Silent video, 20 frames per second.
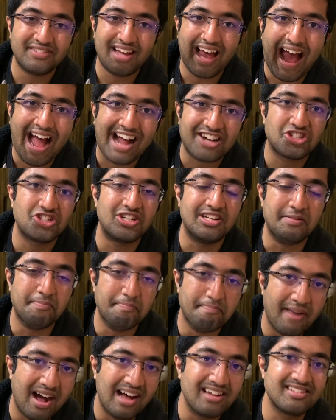actually
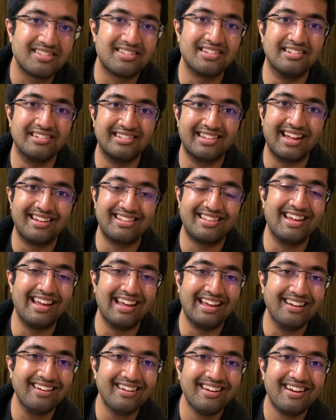mastered that
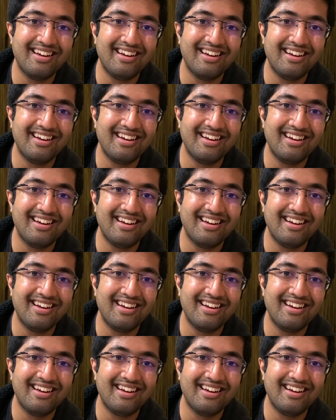thing,